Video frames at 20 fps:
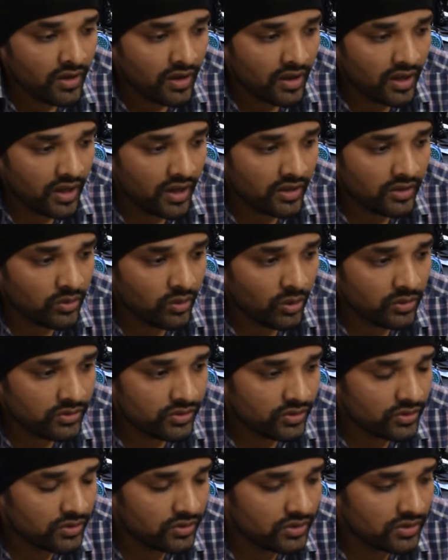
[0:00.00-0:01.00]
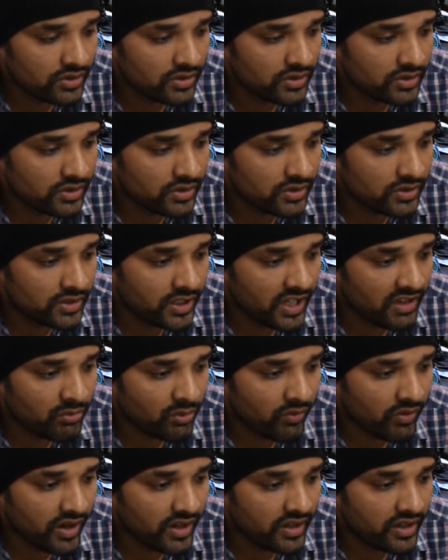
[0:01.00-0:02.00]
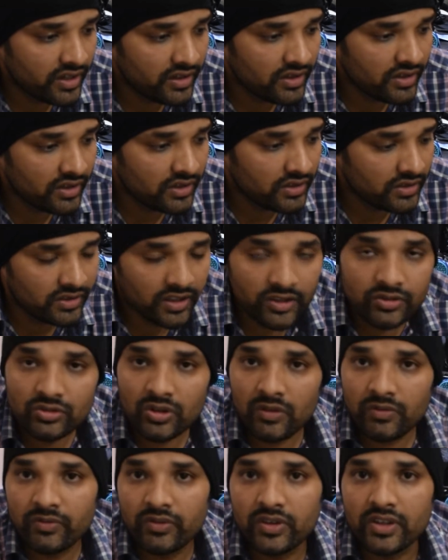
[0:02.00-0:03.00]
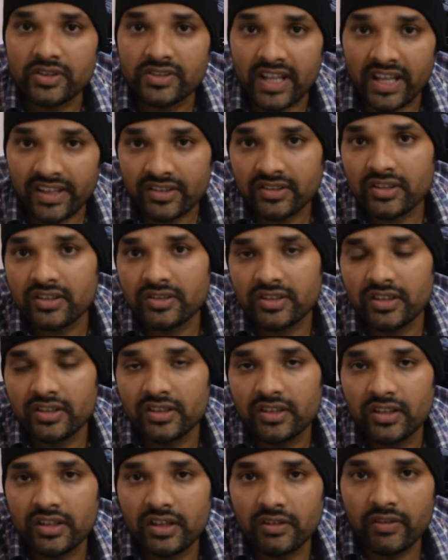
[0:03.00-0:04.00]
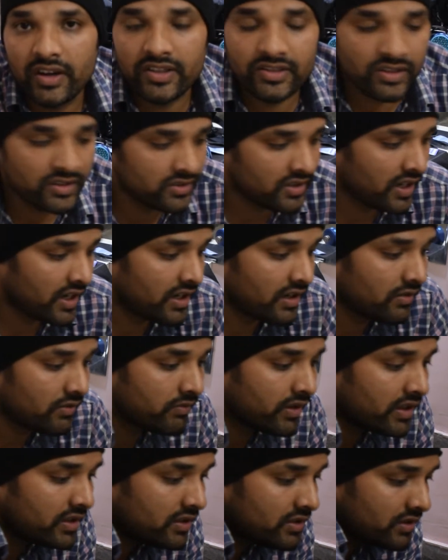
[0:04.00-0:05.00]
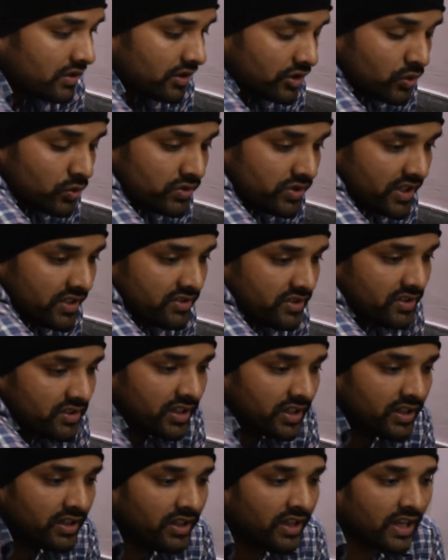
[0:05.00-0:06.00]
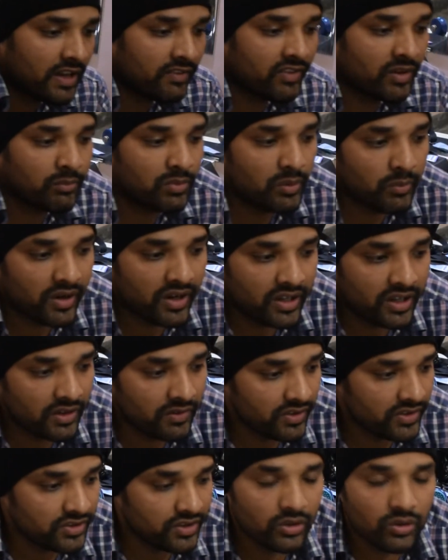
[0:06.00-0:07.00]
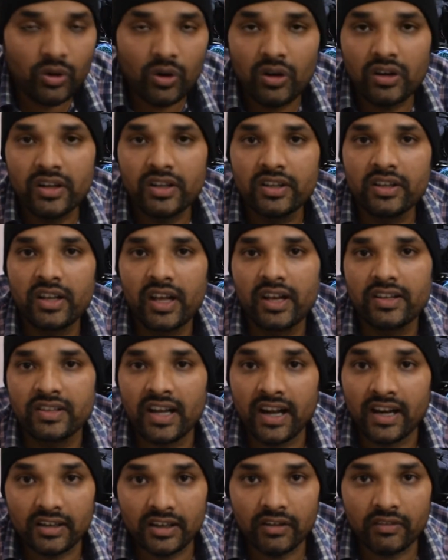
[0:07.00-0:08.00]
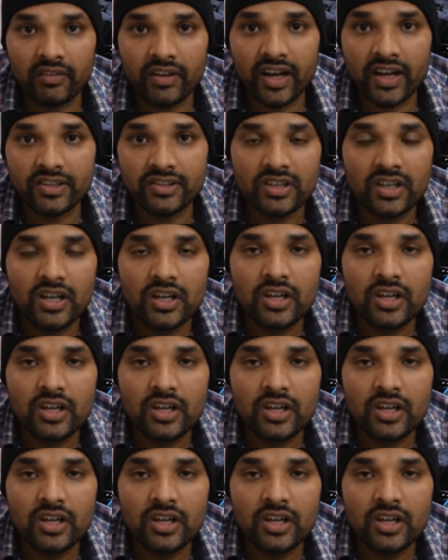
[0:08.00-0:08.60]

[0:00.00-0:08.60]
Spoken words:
And also they have provided tons of sensors in their devices, and one new sensor that they have implemented, which they call it as Active Edge.